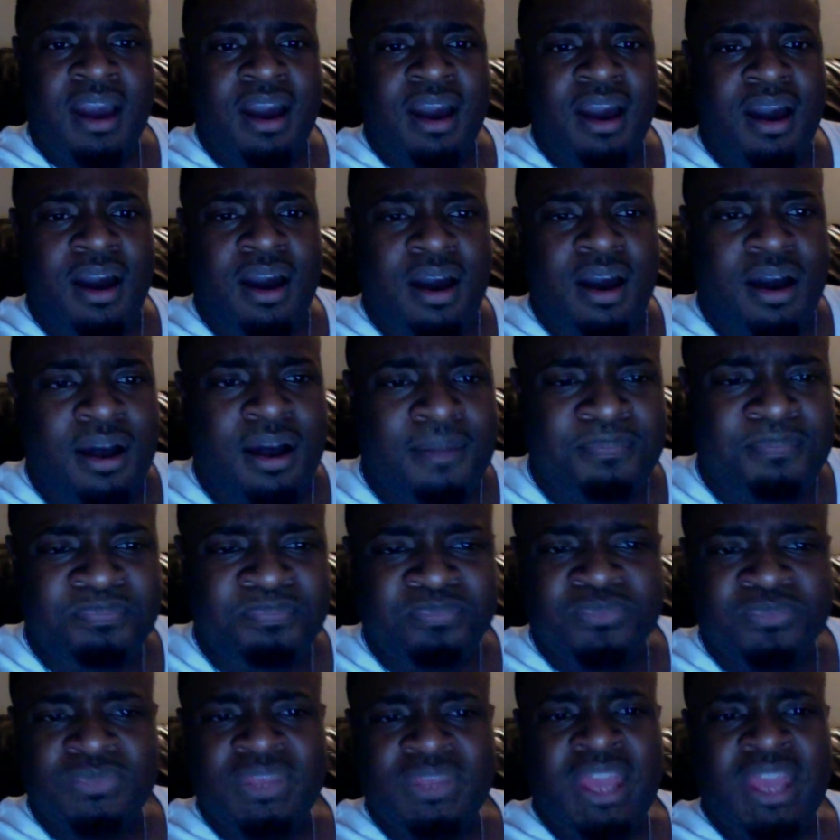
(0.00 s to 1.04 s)
Um,
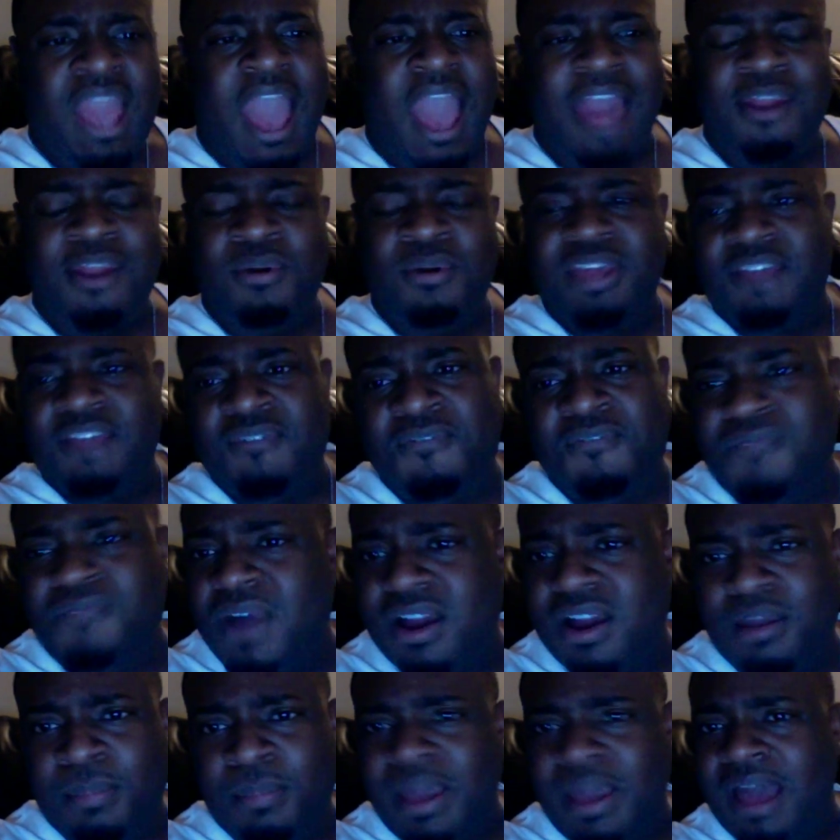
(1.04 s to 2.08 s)
I don't give a
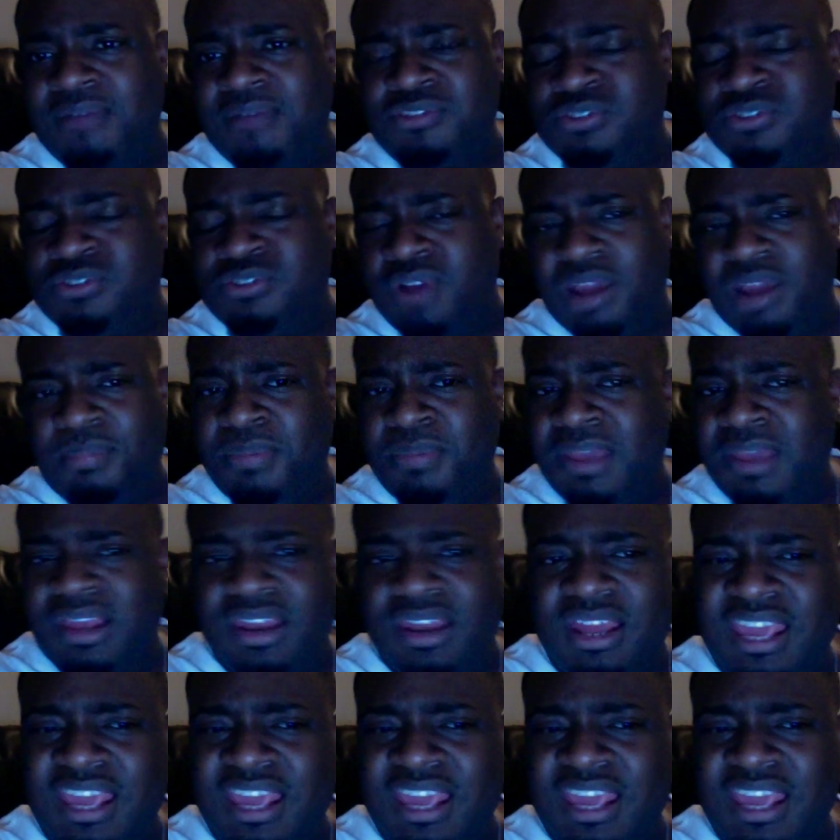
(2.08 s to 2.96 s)
fuck about Scrap being.